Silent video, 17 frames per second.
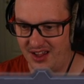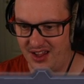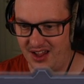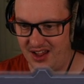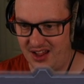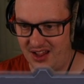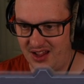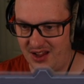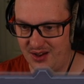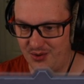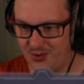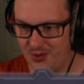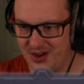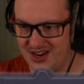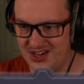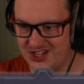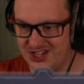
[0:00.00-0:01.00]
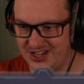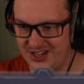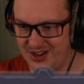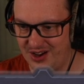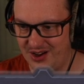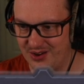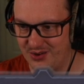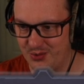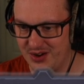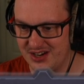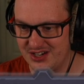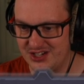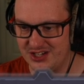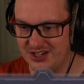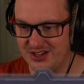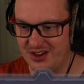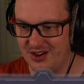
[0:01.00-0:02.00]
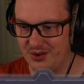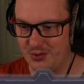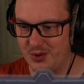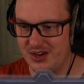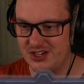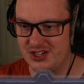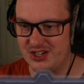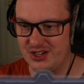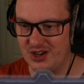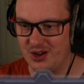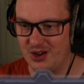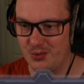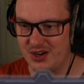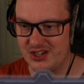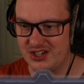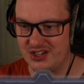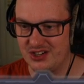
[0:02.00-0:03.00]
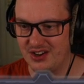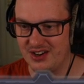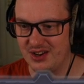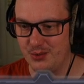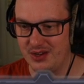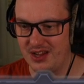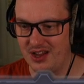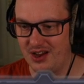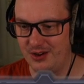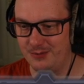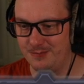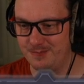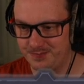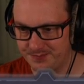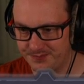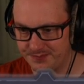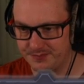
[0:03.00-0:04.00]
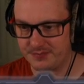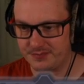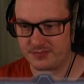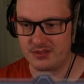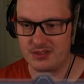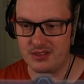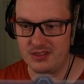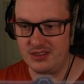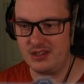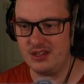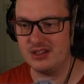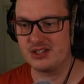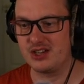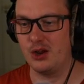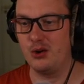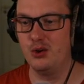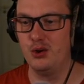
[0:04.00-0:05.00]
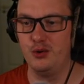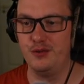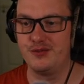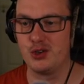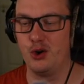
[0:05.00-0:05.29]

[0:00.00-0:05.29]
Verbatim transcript: Uh, where's she gone? Where's she gone? Where's she gone? Where's she gone? Here we go. Stonehoof